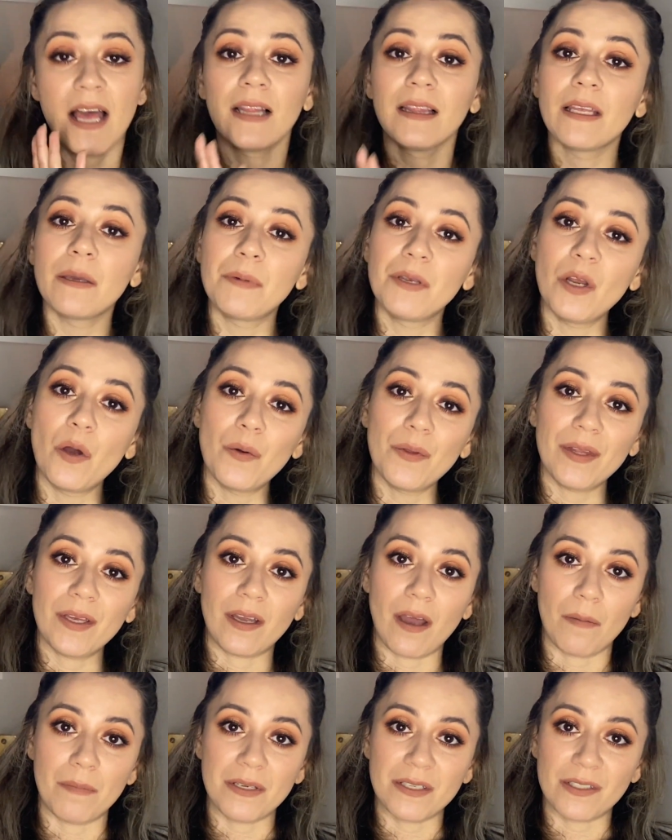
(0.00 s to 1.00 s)
Let me know in the
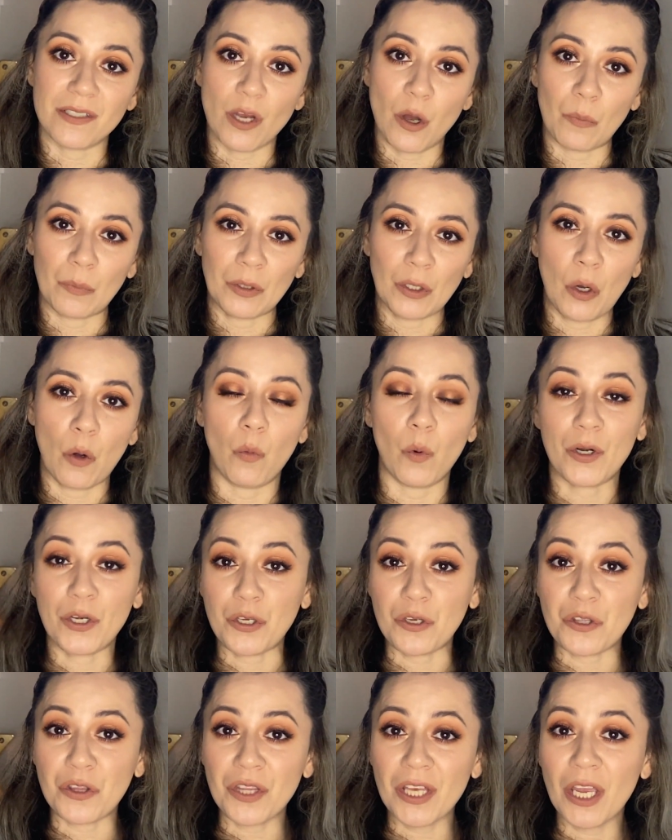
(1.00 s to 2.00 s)
comments down below, what do
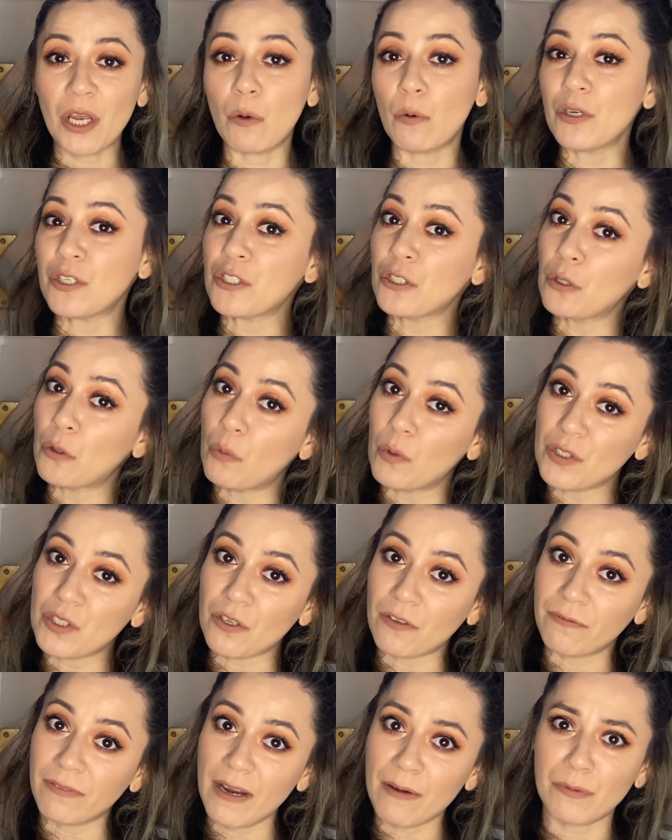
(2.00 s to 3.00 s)
you think? Which look was
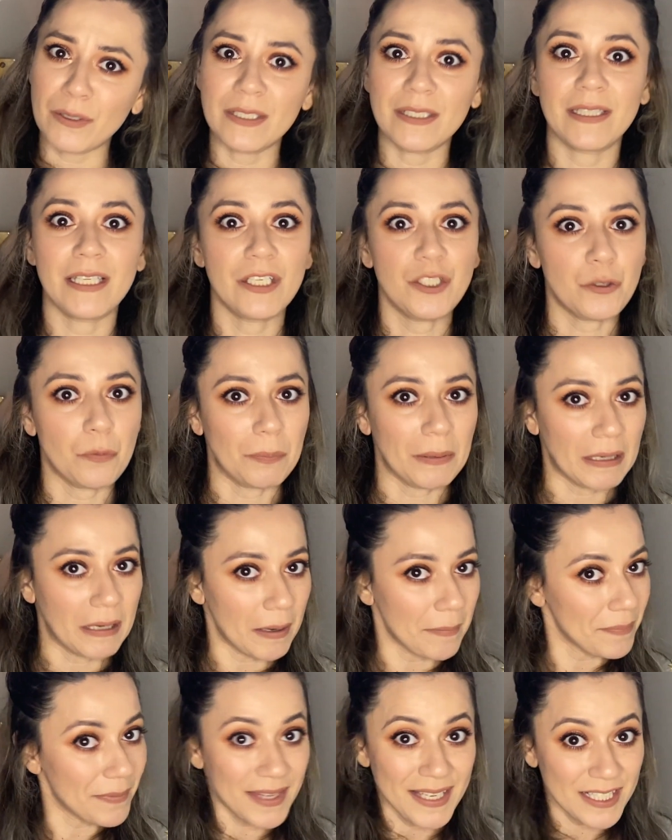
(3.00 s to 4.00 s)
your favorite? Did you pick
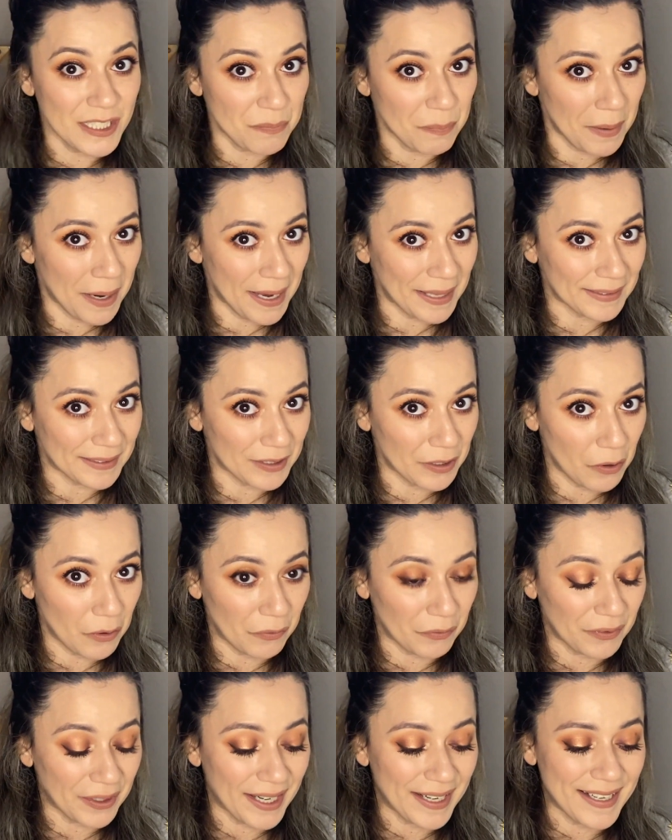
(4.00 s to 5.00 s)
up this palette
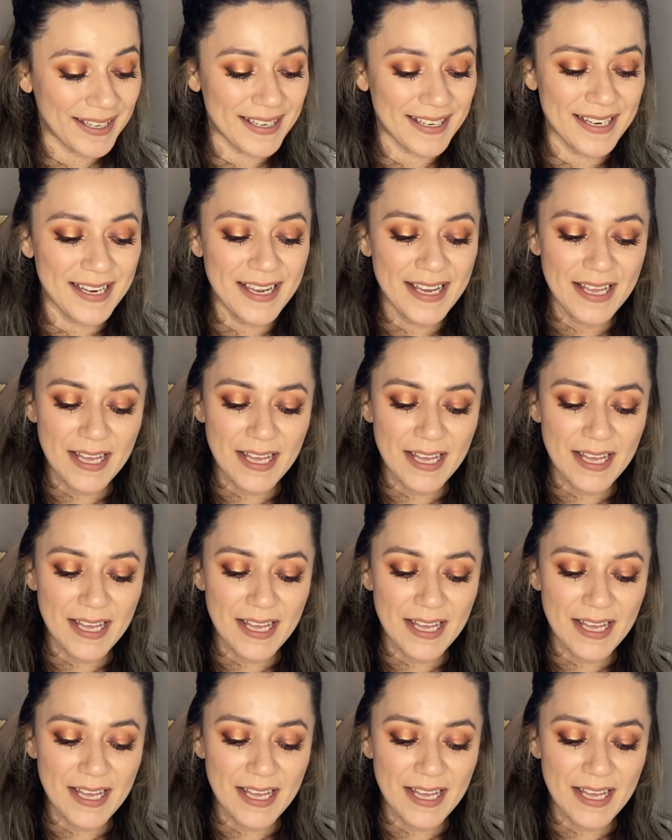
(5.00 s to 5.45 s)
already?